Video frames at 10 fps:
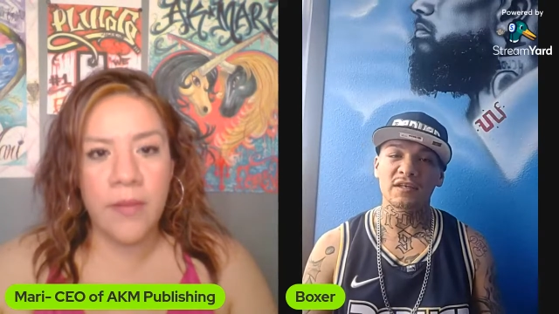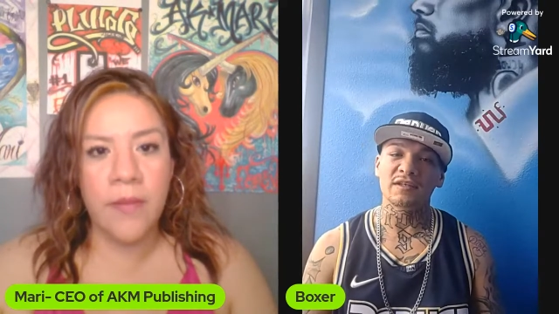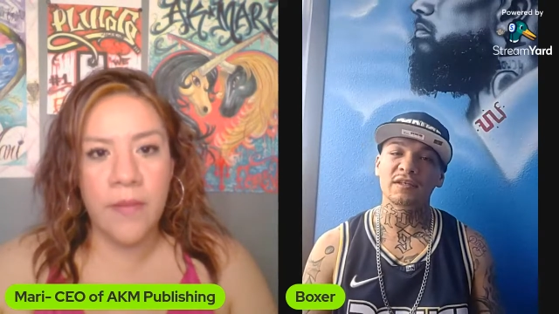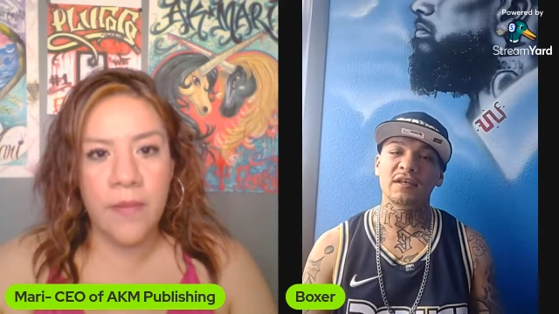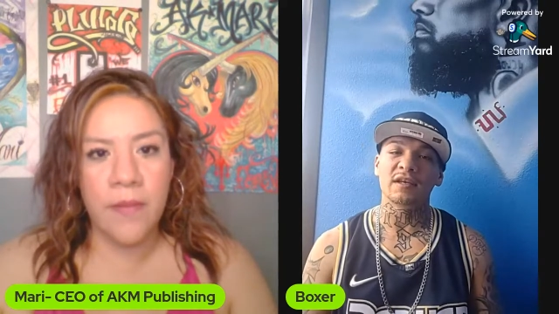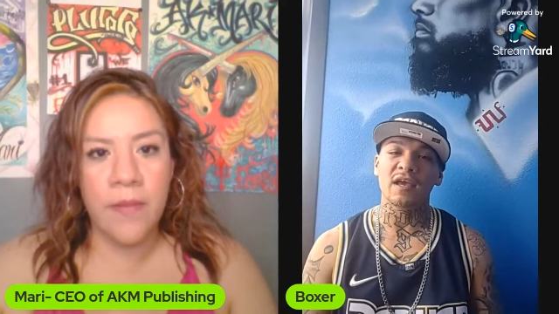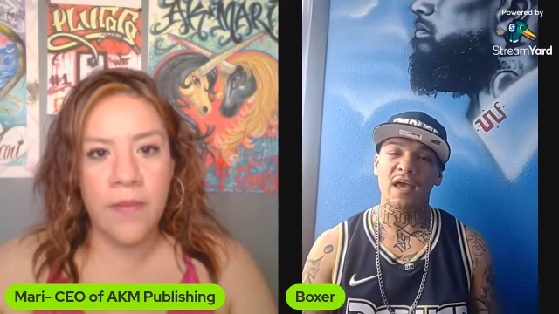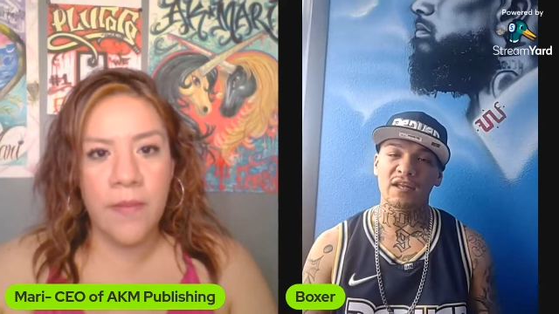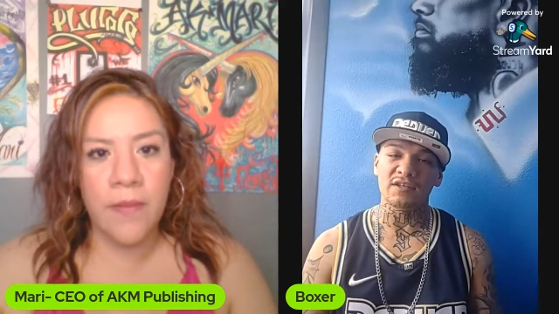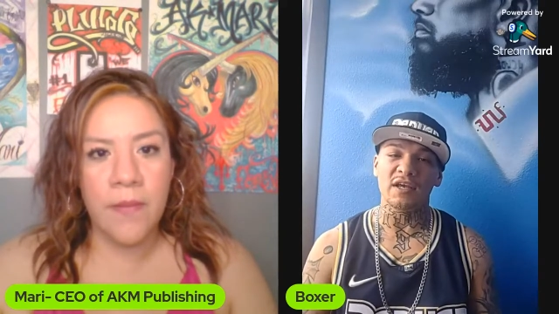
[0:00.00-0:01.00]
Speaker 1: Gen-
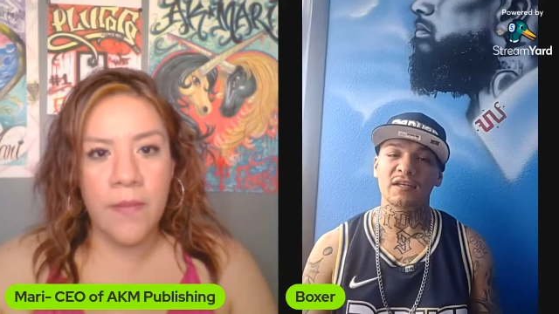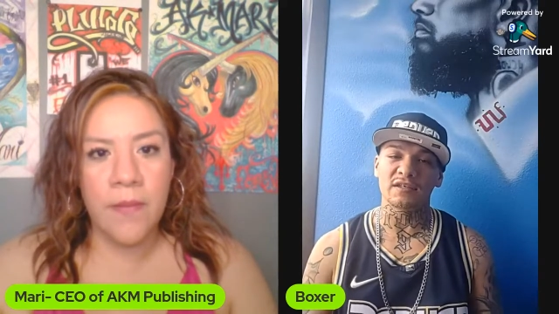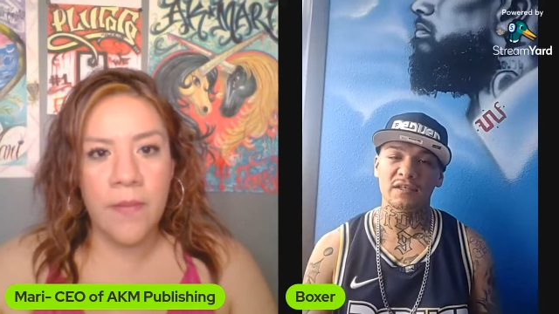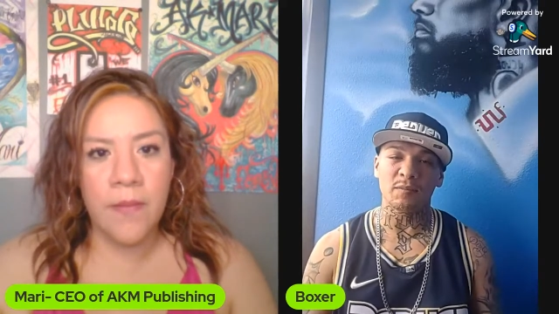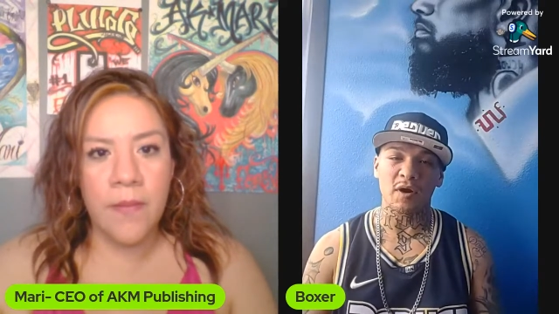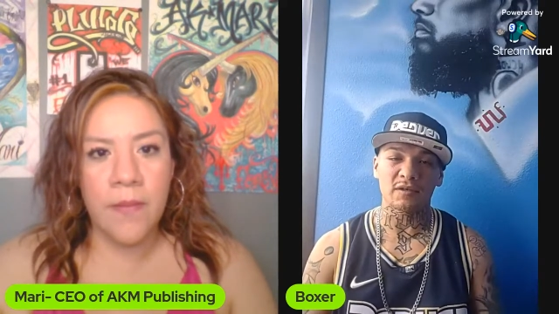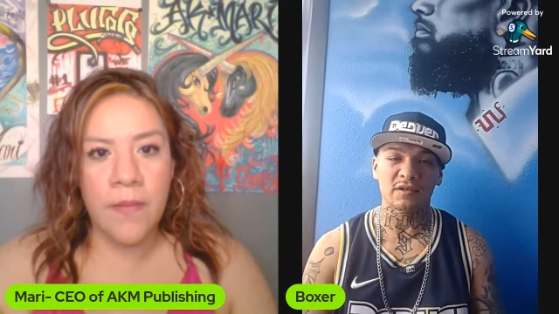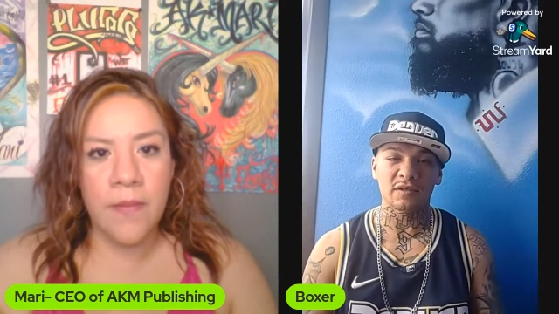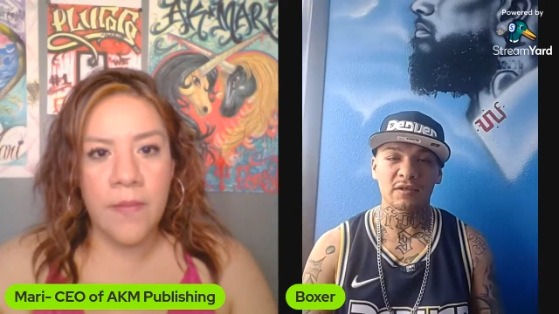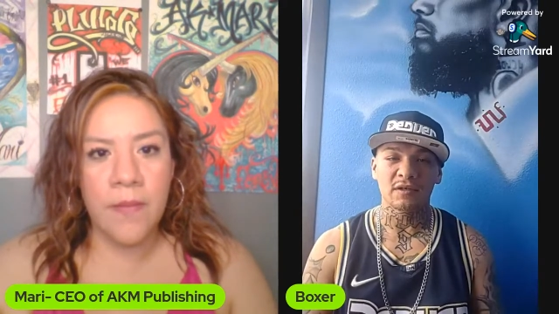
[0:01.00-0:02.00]
and Genesis
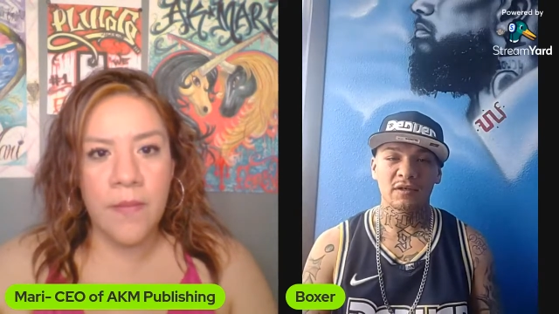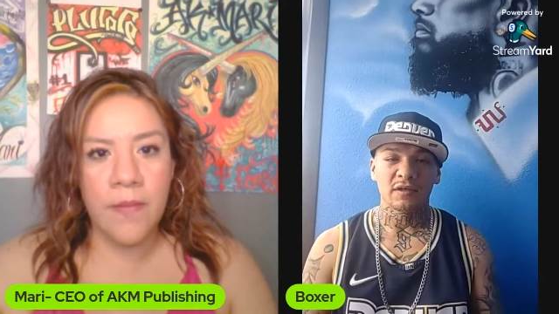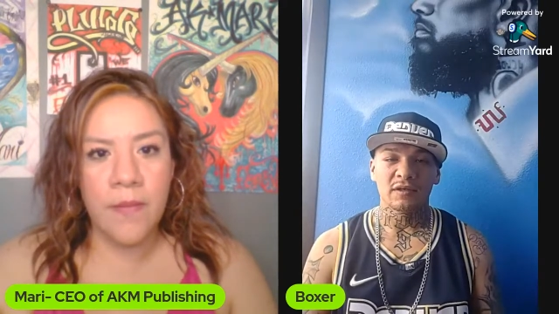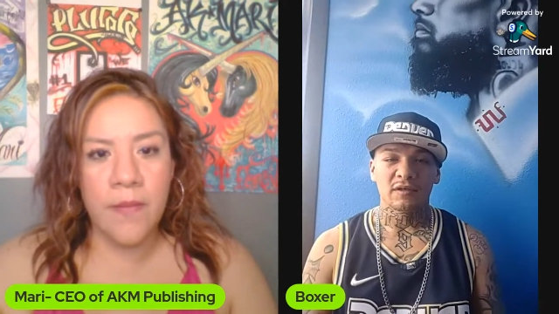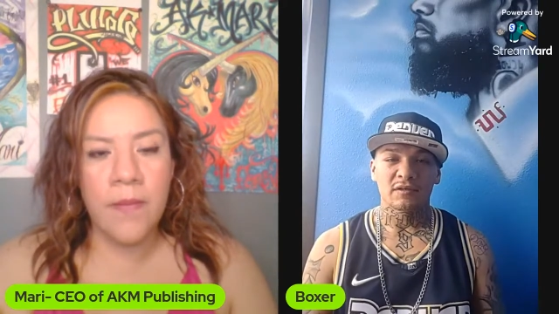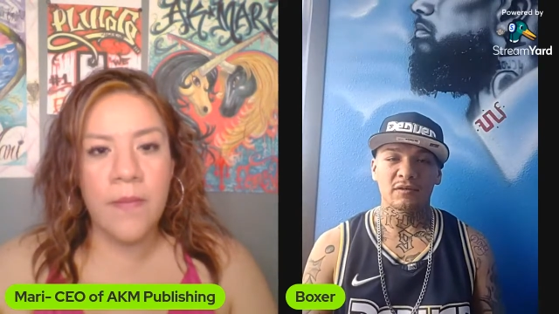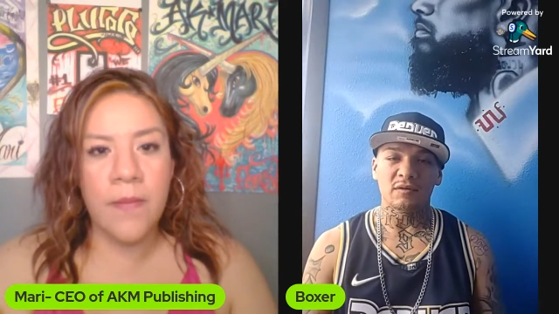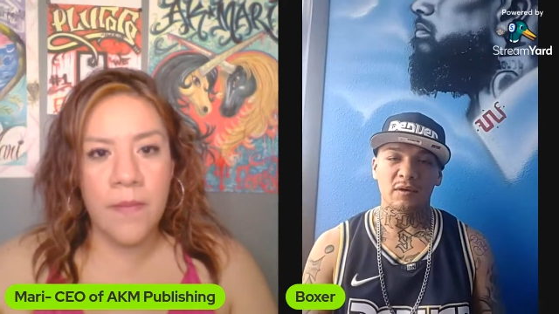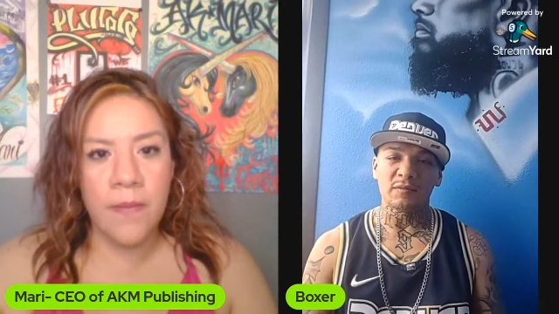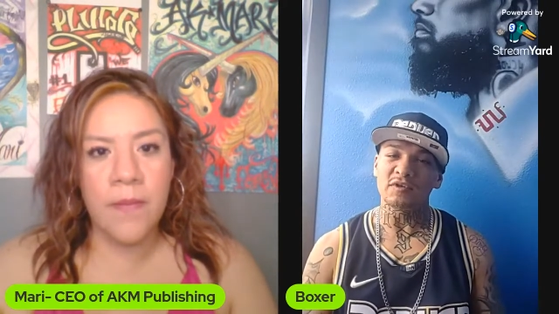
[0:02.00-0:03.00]
Boxing.
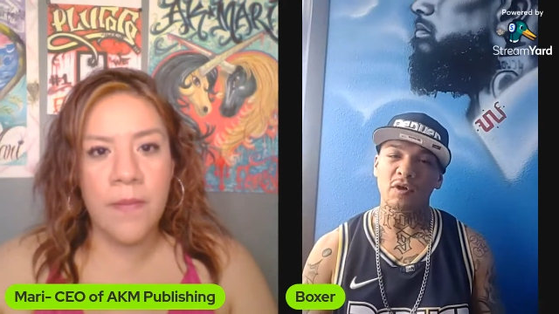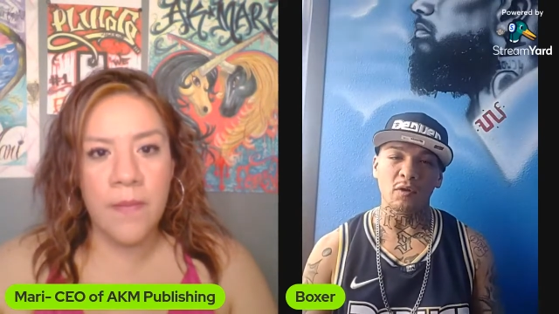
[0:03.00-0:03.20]
So it's